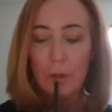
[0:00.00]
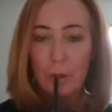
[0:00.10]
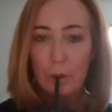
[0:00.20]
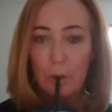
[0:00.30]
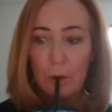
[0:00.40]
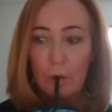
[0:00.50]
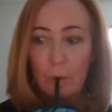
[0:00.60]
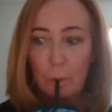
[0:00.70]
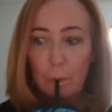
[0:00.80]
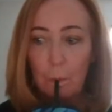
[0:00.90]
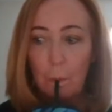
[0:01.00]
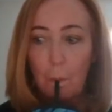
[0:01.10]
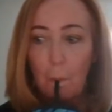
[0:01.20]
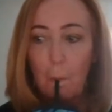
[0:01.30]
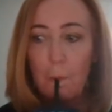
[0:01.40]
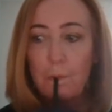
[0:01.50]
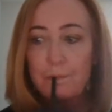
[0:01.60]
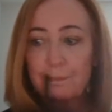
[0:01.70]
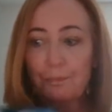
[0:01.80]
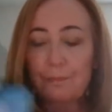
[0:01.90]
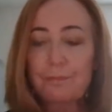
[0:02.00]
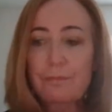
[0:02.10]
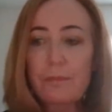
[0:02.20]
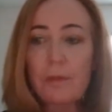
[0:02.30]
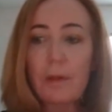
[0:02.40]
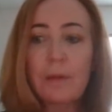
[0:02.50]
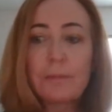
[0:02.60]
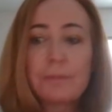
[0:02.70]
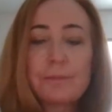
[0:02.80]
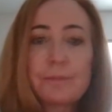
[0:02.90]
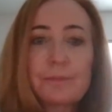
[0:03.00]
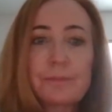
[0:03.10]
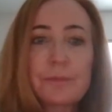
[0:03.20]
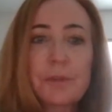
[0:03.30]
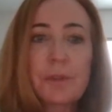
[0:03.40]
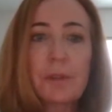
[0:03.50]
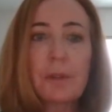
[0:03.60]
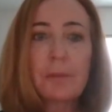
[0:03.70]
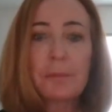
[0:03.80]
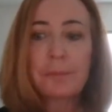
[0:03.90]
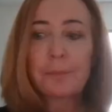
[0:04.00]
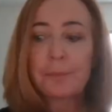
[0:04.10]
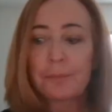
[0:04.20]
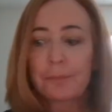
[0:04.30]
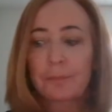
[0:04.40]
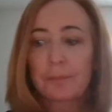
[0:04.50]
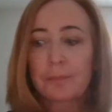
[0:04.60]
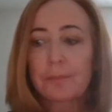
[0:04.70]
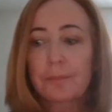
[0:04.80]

This person isn't speaking.